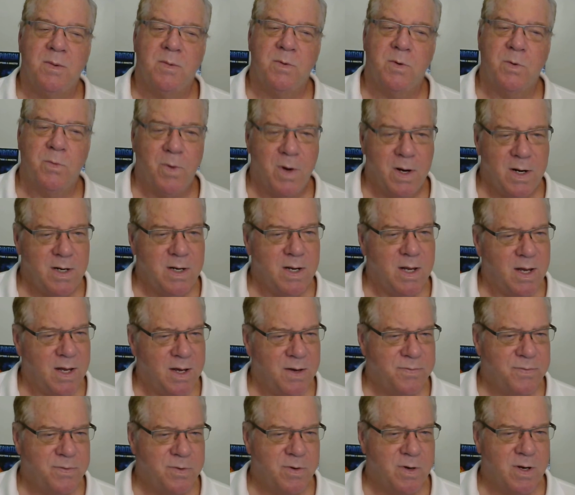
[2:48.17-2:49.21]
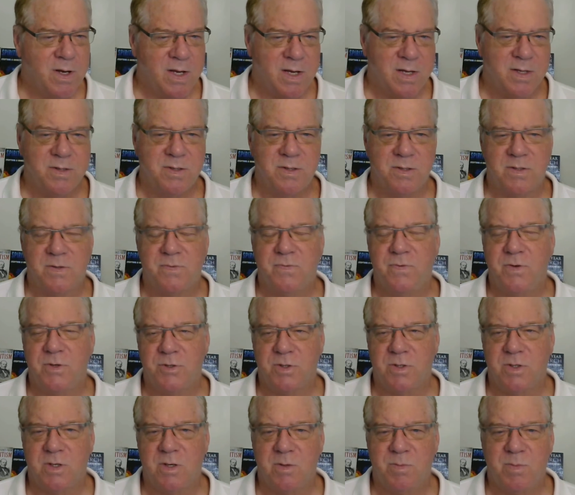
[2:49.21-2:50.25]
But right after I had this
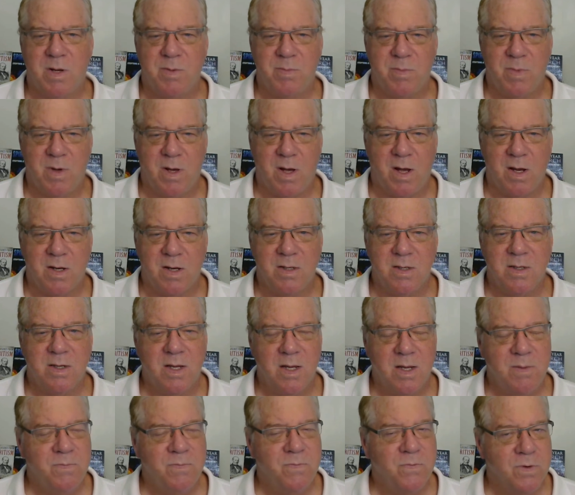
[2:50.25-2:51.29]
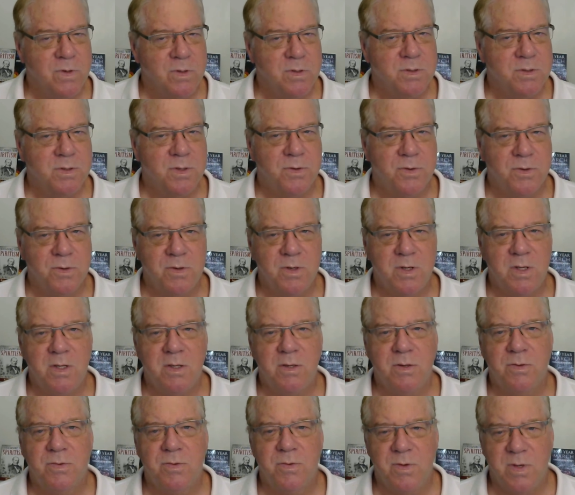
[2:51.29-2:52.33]
vision in my mind came verse
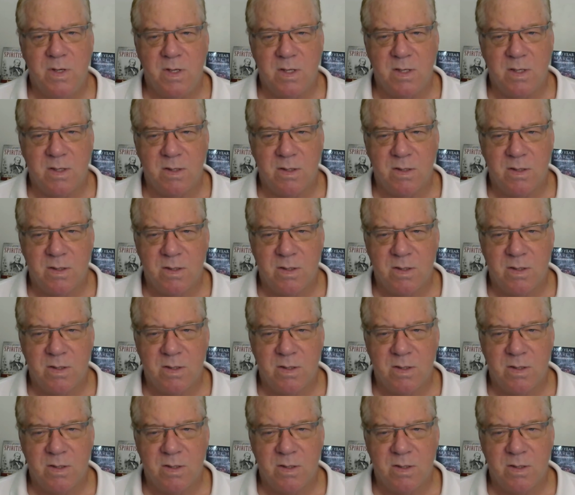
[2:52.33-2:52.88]
33